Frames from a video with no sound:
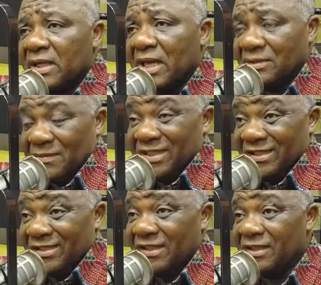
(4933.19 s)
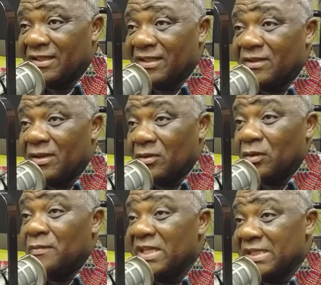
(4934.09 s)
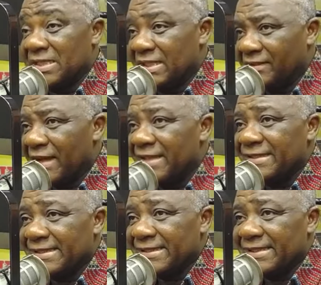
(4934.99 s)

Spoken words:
admit said economy is in crisis